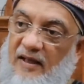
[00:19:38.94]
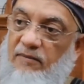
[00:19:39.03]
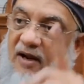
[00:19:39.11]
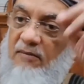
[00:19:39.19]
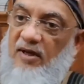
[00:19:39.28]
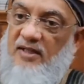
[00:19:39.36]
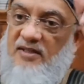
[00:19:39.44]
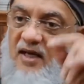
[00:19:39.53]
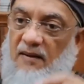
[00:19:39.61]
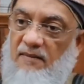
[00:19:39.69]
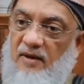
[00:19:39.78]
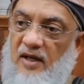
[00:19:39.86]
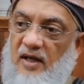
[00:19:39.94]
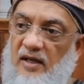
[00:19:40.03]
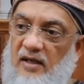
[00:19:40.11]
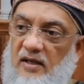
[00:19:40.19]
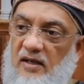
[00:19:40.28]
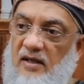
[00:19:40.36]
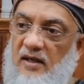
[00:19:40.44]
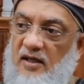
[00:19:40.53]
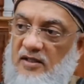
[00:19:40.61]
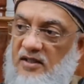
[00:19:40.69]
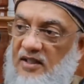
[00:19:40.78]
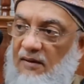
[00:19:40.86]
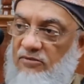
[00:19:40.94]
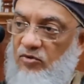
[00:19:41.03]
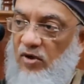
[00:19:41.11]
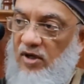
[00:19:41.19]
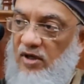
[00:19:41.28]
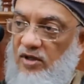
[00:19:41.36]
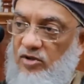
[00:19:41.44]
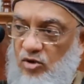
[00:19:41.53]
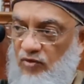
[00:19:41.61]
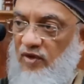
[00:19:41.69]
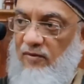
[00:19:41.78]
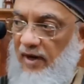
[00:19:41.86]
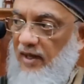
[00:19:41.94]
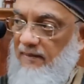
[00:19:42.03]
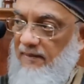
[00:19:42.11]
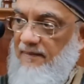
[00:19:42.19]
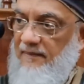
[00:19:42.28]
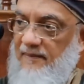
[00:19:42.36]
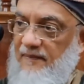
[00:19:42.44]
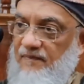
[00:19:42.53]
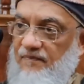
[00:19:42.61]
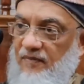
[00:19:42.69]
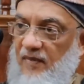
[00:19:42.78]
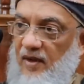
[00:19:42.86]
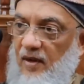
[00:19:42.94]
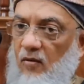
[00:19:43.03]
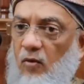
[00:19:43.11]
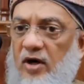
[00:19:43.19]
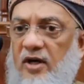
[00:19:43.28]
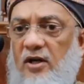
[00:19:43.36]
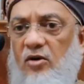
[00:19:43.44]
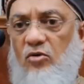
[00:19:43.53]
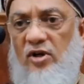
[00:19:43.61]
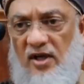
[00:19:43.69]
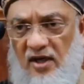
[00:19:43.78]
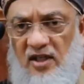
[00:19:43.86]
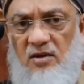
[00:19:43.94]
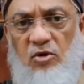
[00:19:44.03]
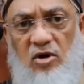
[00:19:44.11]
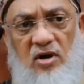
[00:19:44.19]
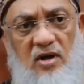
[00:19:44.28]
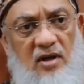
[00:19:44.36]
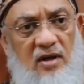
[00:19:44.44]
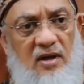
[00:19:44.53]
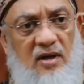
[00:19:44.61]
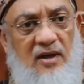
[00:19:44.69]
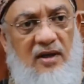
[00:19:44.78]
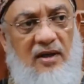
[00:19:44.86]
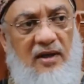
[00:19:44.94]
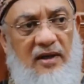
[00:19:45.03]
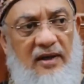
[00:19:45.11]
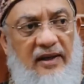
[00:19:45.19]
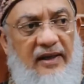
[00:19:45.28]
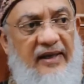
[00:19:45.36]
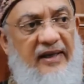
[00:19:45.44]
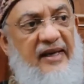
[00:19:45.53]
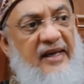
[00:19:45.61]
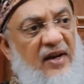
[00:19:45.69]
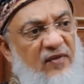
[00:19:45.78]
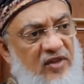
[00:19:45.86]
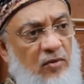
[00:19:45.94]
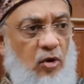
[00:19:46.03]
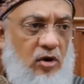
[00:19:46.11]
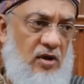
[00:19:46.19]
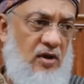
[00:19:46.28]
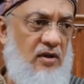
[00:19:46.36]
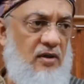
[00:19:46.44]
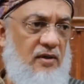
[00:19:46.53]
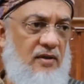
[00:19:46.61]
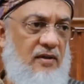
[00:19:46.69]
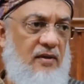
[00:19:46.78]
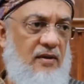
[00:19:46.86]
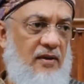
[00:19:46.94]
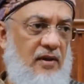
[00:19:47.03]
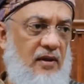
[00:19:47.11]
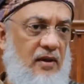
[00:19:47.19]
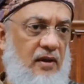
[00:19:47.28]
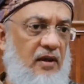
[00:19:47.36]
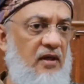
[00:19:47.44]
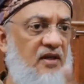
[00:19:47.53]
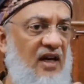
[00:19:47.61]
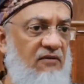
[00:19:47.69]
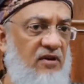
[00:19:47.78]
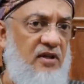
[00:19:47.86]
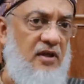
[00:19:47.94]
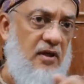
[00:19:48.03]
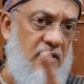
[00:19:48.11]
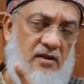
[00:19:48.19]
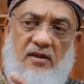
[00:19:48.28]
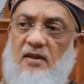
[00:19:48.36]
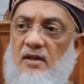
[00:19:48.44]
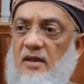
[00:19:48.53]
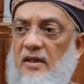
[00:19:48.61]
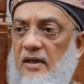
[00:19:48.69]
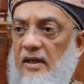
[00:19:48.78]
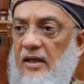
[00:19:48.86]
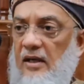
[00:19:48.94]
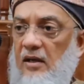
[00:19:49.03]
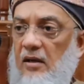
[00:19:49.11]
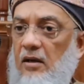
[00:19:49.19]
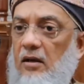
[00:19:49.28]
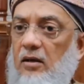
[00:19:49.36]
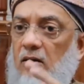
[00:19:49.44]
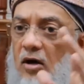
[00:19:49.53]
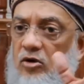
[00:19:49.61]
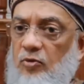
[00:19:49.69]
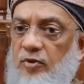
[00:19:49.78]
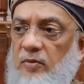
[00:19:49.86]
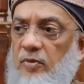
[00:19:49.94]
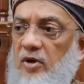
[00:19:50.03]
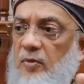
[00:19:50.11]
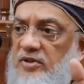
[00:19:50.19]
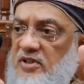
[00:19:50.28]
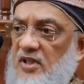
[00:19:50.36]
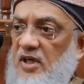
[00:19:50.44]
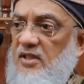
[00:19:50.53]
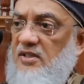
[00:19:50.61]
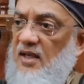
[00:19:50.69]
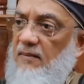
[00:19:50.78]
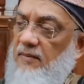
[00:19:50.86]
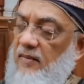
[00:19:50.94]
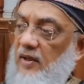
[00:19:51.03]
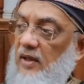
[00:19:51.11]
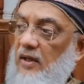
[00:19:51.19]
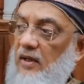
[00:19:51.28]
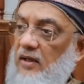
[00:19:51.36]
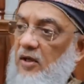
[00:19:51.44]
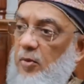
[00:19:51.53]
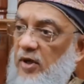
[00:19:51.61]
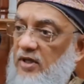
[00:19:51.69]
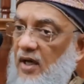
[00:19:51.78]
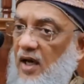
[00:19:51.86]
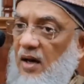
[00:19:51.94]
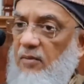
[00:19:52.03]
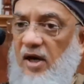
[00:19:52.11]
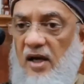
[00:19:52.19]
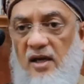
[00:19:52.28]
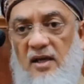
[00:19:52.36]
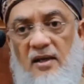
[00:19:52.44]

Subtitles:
Ibrahim alayhi salam. His kitab is what? Sofa Ibrahim. What did he do? Did he read the book? He lived the book. He traveled the earth. He talked to people. He presented Islam. He built the Kaaba.